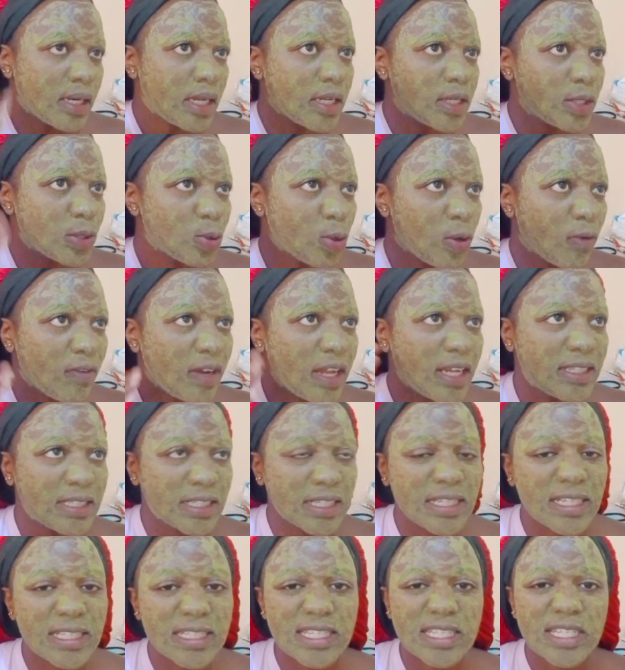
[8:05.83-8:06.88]
Day 2 of
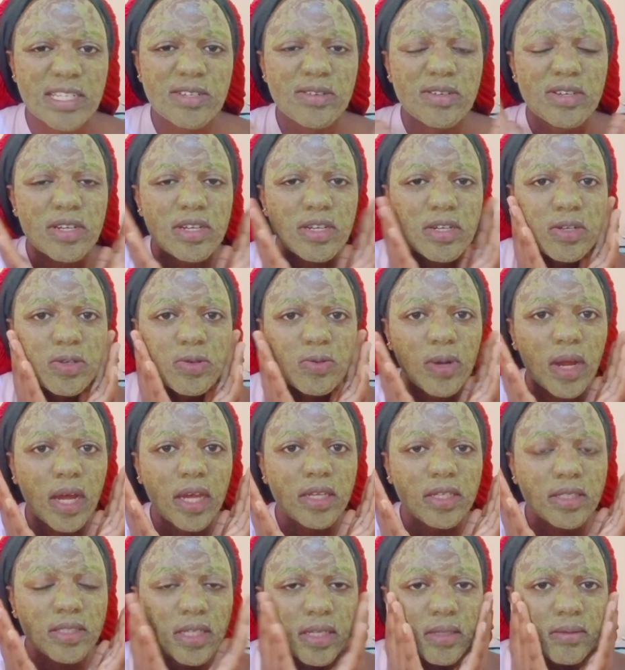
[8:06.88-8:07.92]
letting it
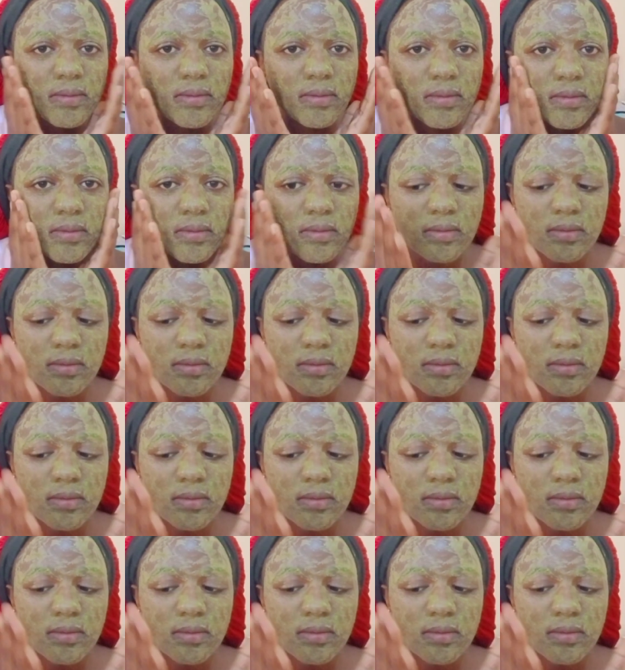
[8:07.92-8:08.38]
dry. See,